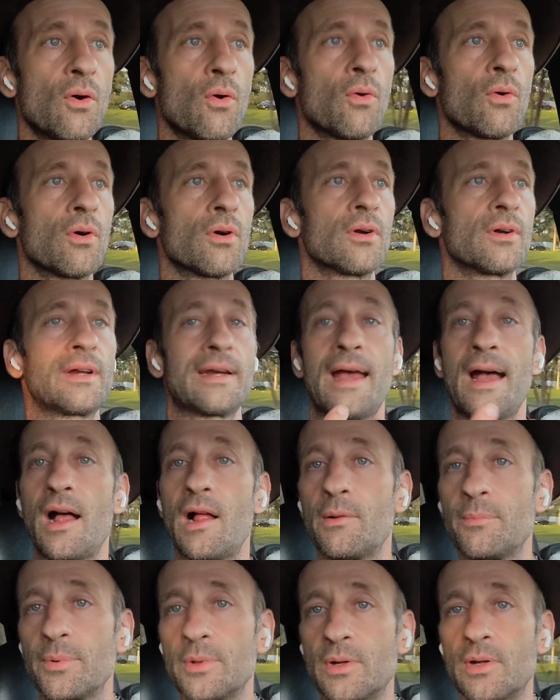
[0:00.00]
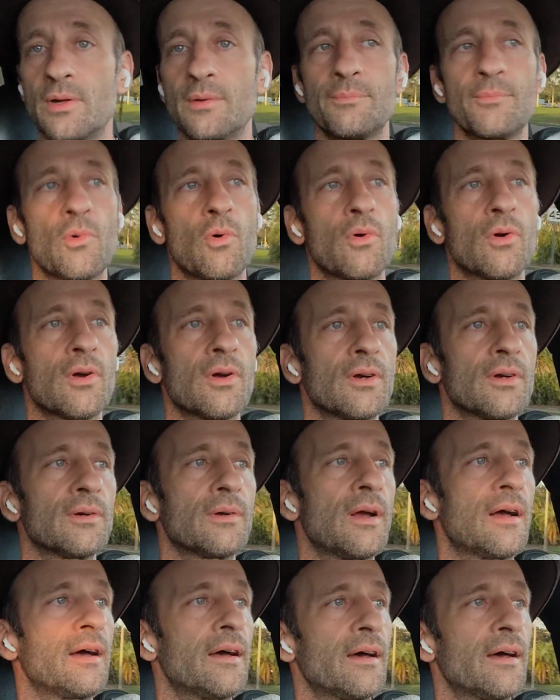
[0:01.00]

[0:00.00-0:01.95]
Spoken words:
or an album, or